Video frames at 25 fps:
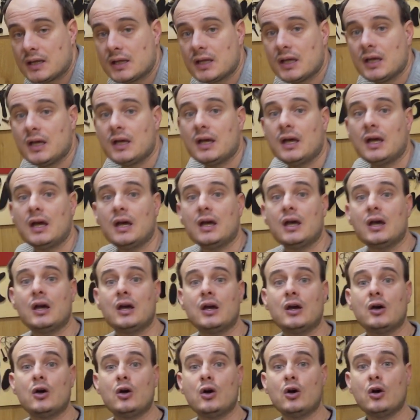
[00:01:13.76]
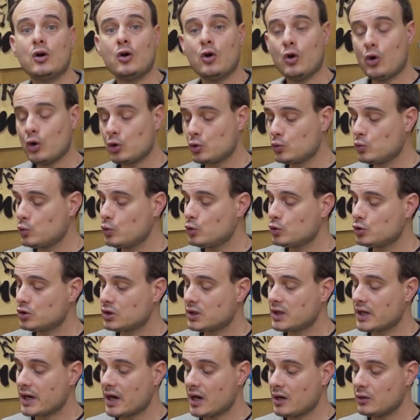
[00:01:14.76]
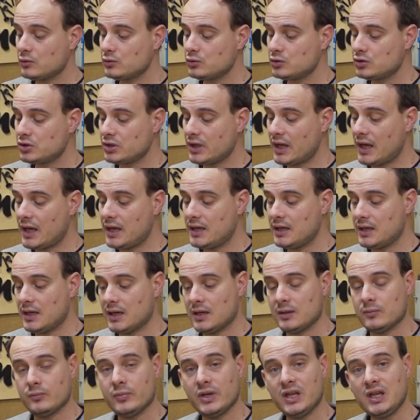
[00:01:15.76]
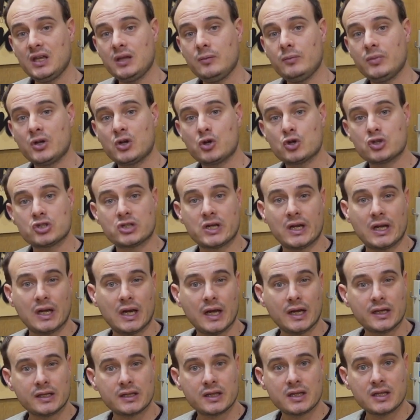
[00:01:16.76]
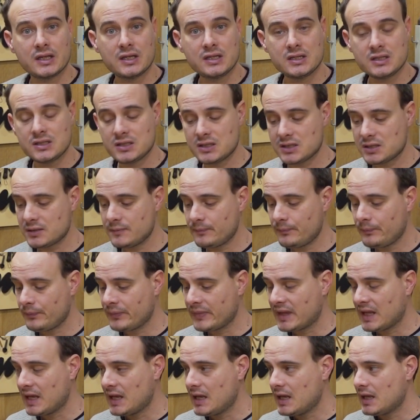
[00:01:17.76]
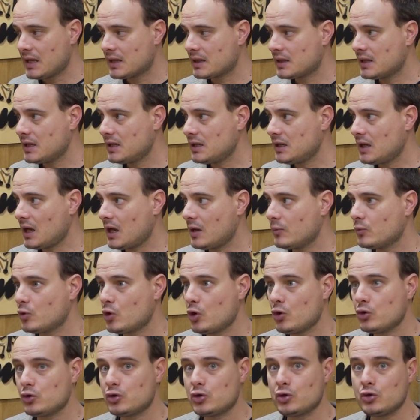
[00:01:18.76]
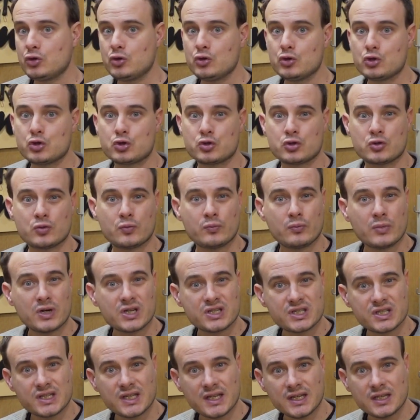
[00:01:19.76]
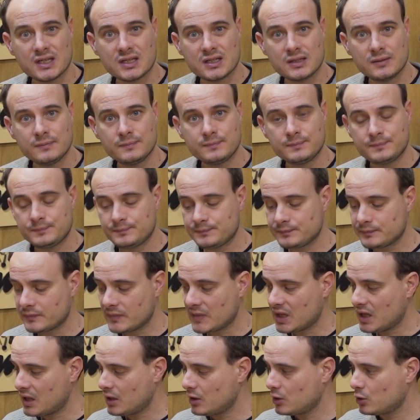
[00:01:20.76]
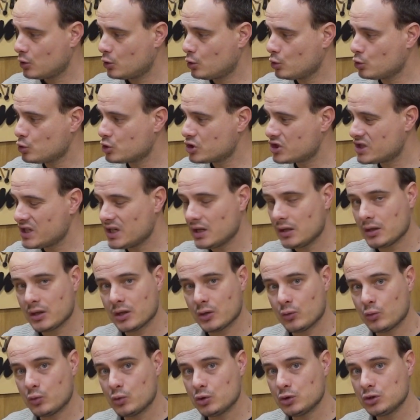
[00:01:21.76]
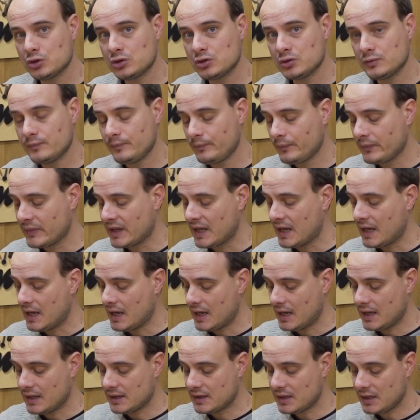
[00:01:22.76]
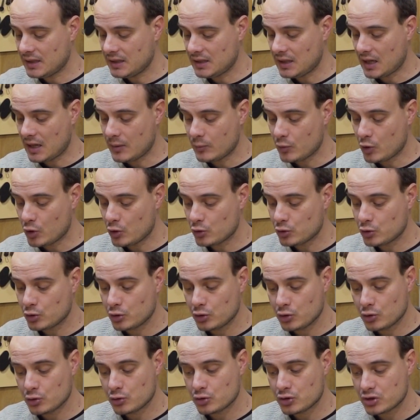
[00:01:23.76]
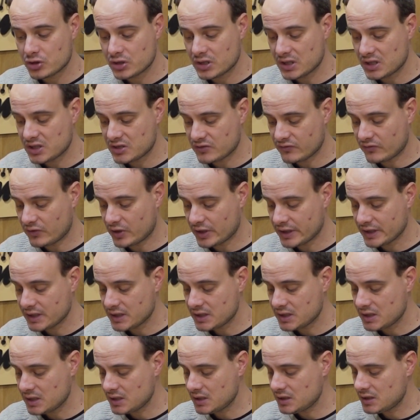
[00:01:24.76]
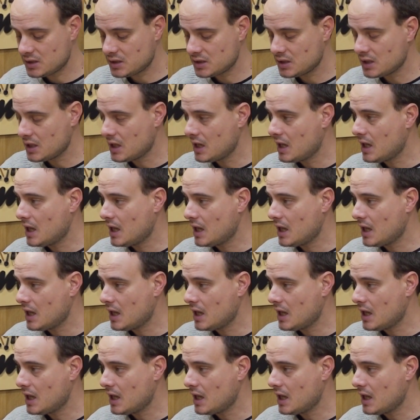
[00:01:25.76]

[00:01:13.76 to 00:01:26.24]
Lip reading: the old wood ground A and B because I like these. Then I'm going to use mastic to seal the wood, and then I'm going to use these varnishes.